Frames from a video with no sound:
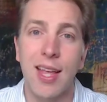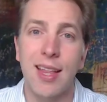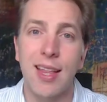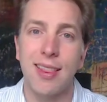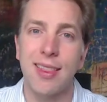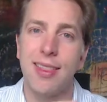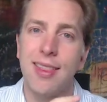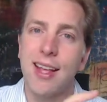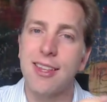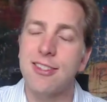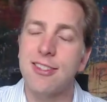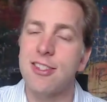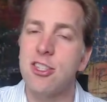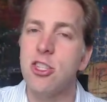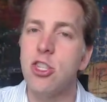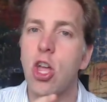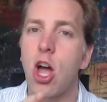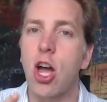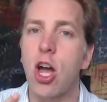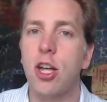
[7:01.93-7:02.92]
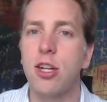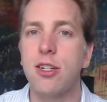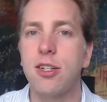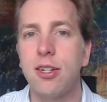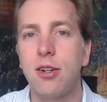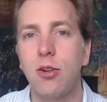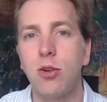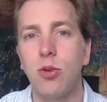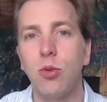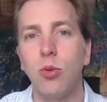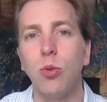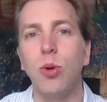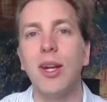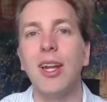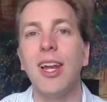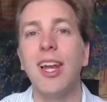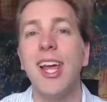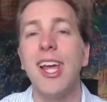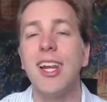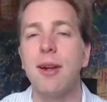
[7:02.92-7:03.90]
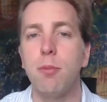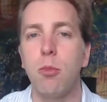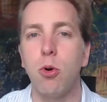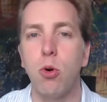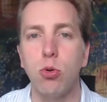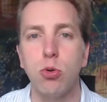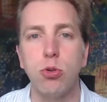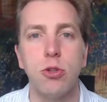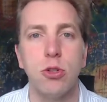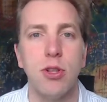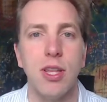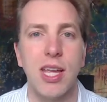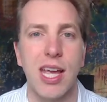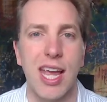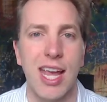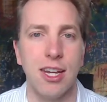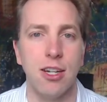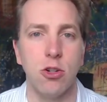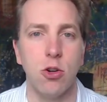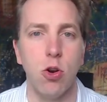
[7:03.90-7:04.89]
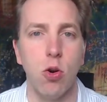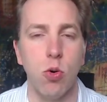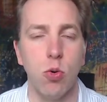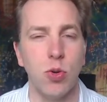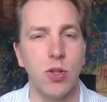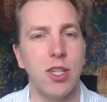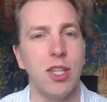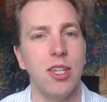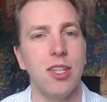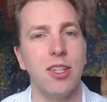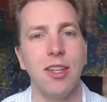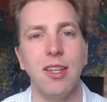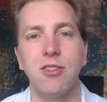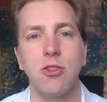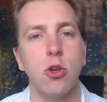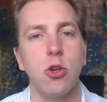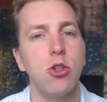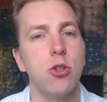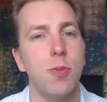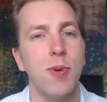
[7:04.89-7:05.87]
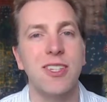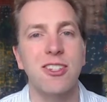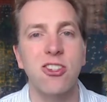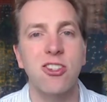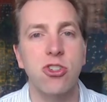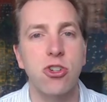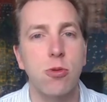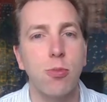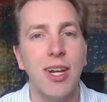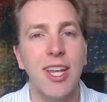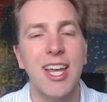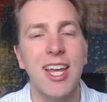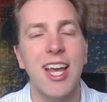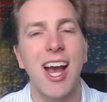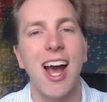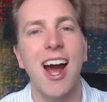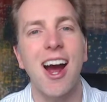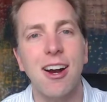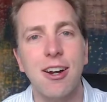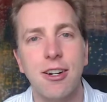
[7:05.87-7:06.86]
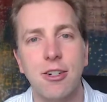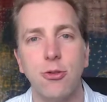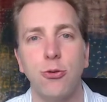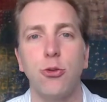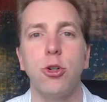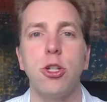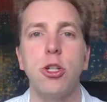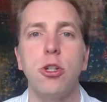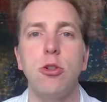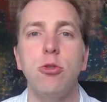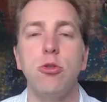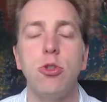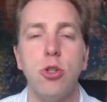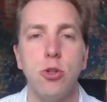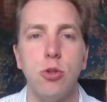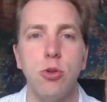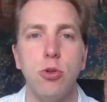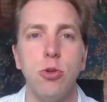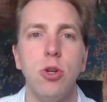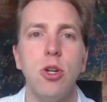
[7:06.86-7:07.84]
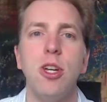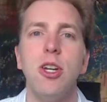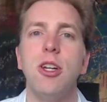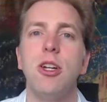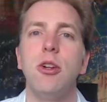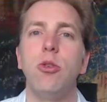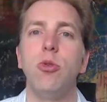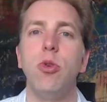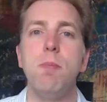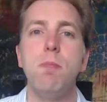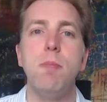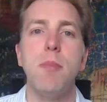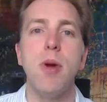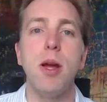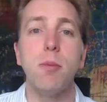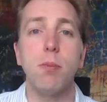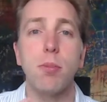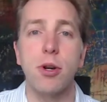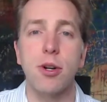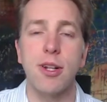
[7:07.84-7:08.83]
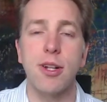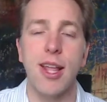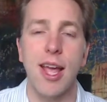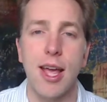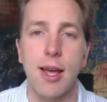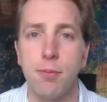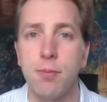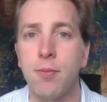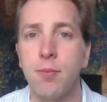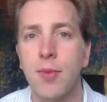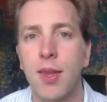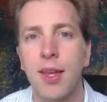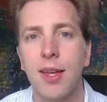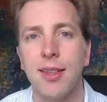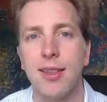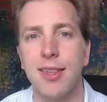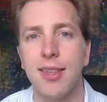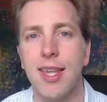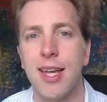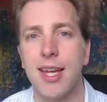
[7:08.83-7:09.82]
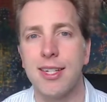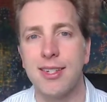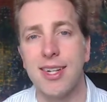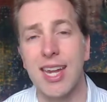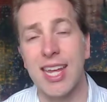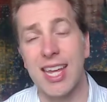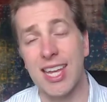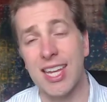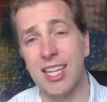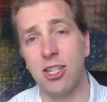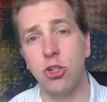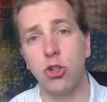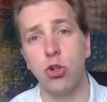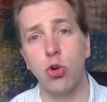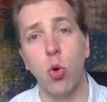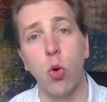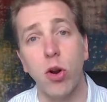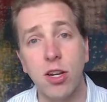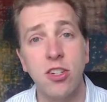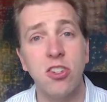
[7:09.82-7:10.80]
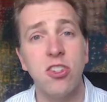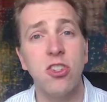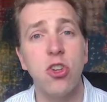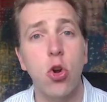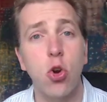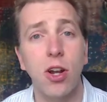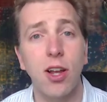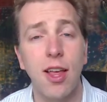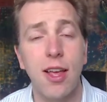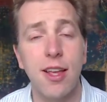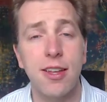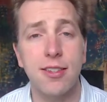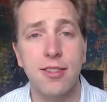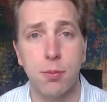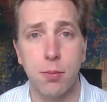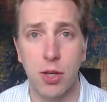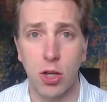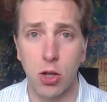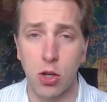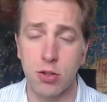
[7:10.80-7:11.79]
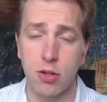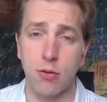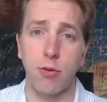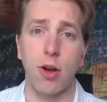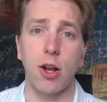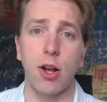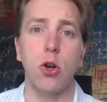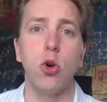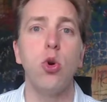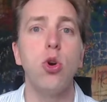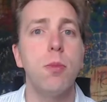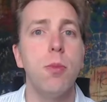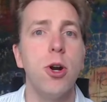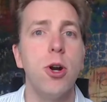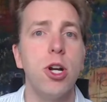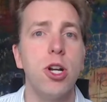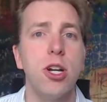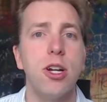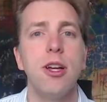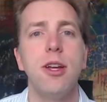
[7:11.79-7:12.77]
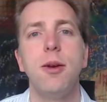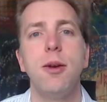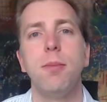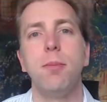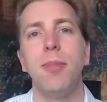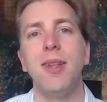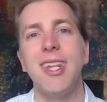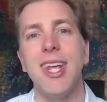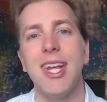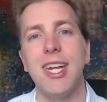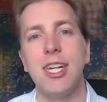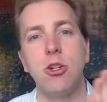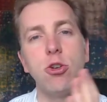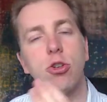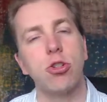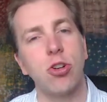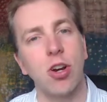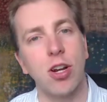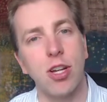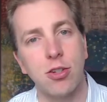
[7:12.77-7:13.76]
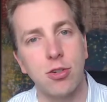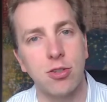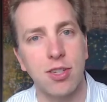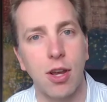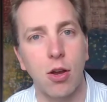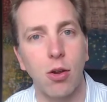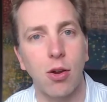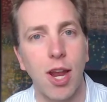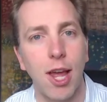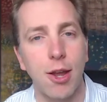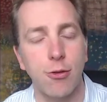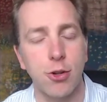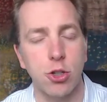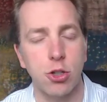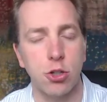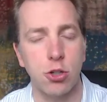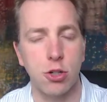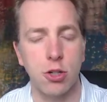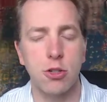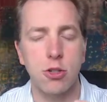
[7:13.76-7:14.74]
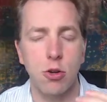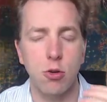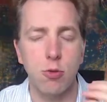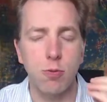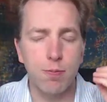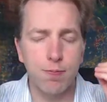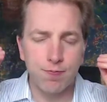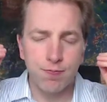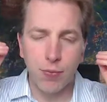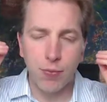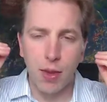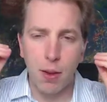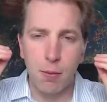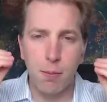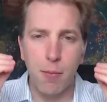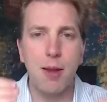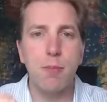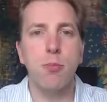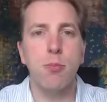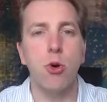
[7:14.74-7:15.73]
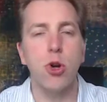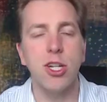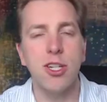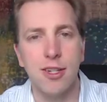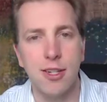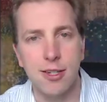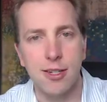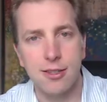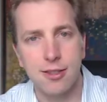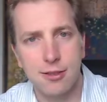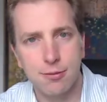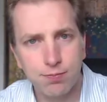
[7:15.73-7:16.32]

that's not relatable to the end goal. It's going to be extremely hard for you to remember them, that they joined your list because of a cookbook, but then you're trying to sell life insurance. So my point is,